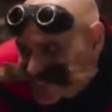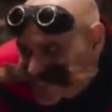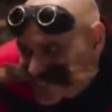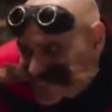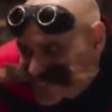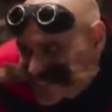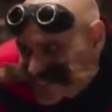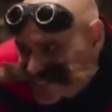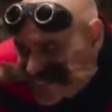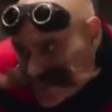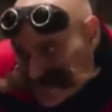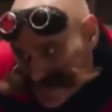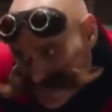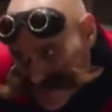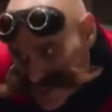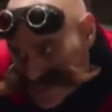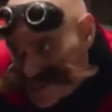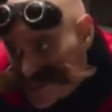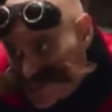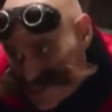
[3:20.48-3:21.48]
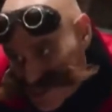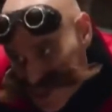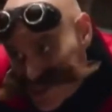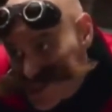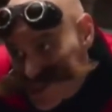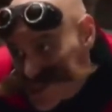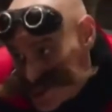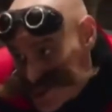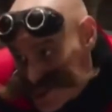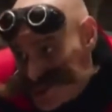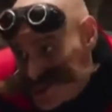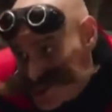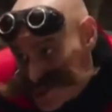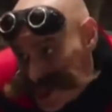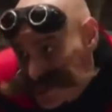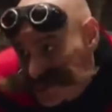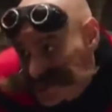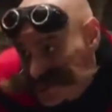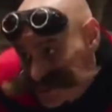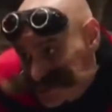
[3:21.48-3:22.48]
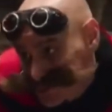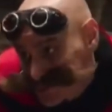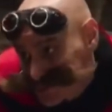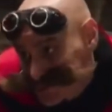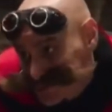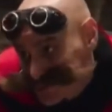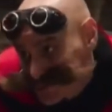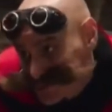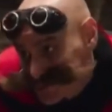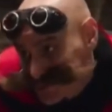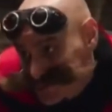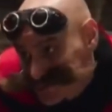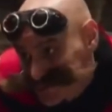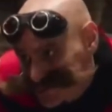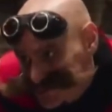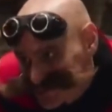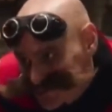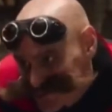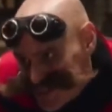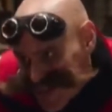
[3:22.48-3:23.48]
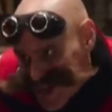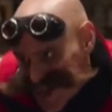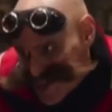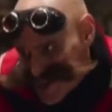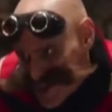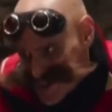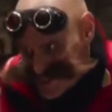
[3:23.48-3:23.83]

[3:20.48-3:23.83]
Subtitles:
and then we start to play around more and more and more.